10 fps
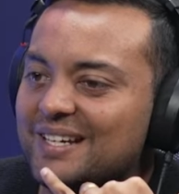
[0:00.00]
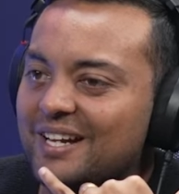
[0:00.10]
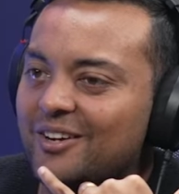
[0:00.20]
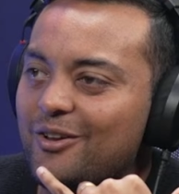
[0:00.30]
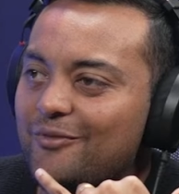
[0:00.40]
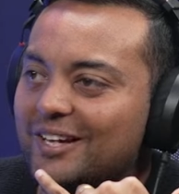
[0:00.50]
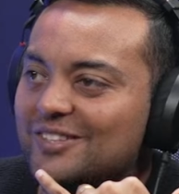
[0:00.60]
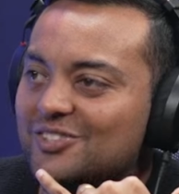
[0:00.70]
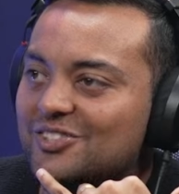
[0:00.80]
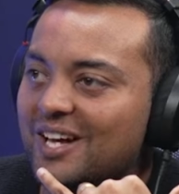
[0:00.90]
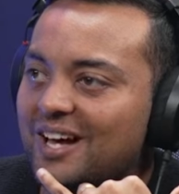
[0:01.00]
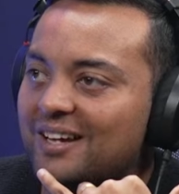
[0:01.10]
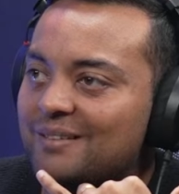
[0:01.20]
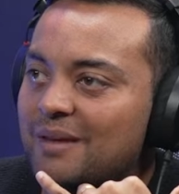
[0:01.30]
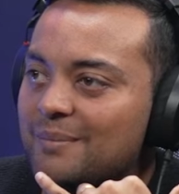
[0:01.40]
I don't know if I can
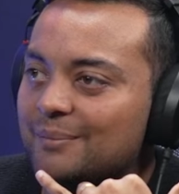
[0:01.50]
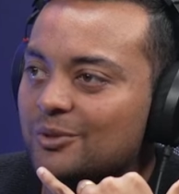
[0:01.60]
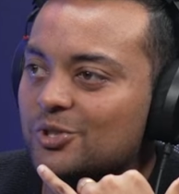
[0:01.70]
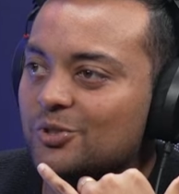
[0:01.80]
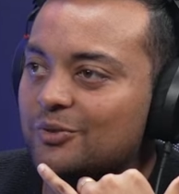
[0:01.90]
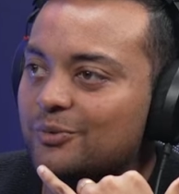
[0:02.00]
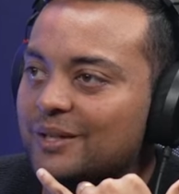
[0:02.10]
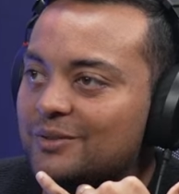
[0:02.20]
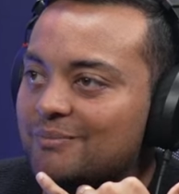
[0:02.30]
start. Maybe I'm not sure if we could